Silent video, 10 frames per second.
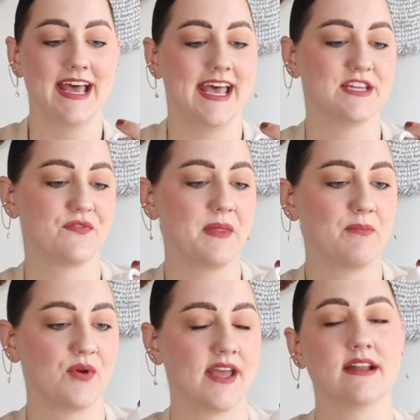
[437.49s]
It's from the
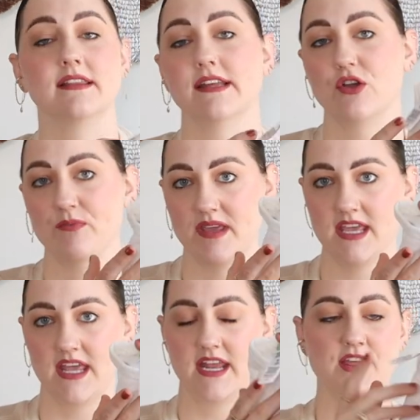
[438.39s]
brand Little
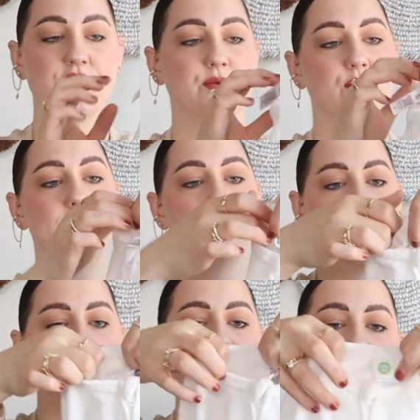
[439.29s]
Me in a three
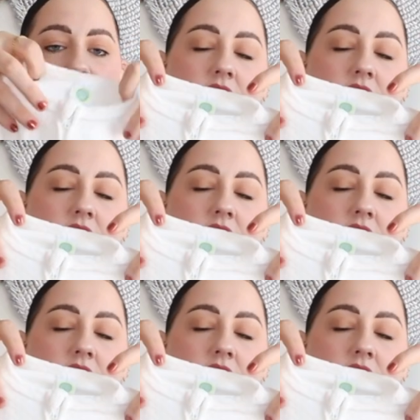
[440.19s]
month